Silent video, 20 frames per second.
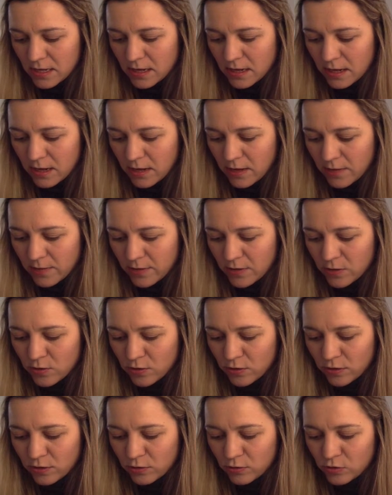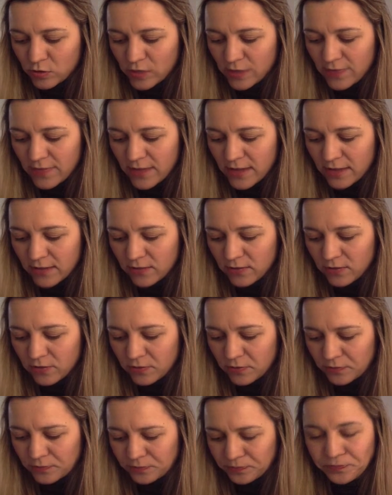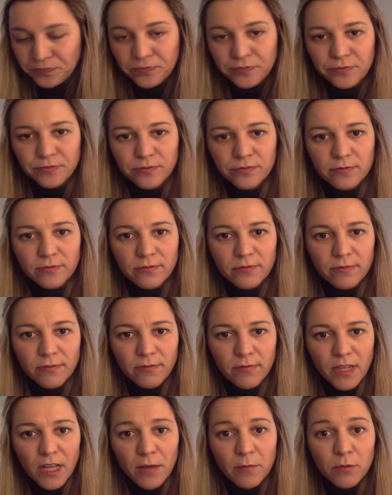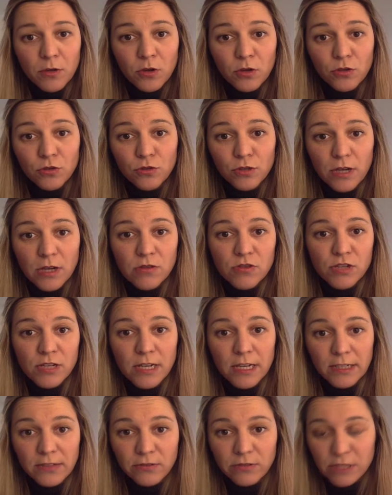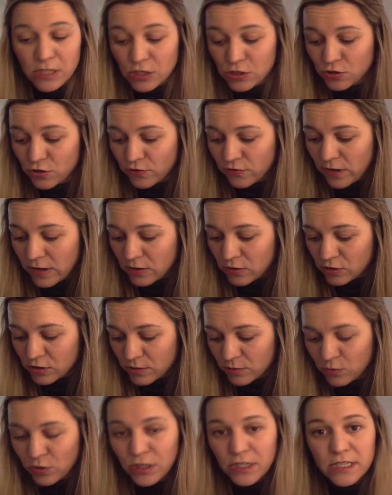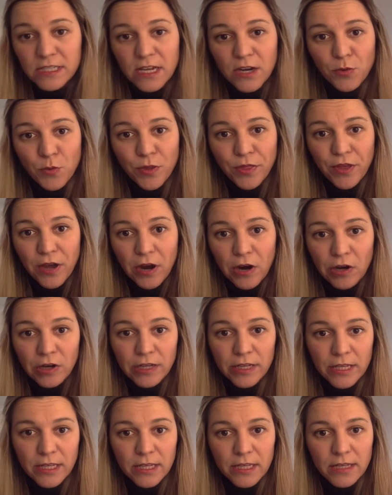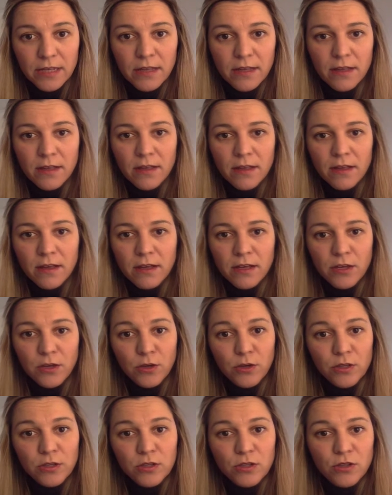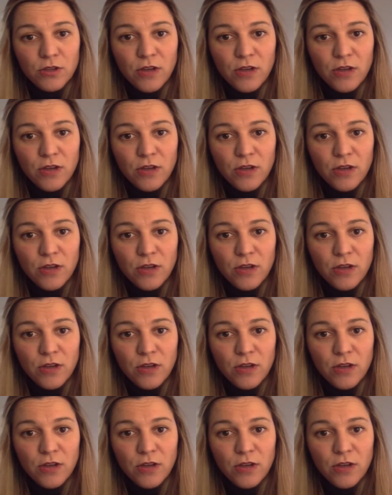Uh, in order to set that, I'm going to now select resistor values. I'm going to start with R E. In order to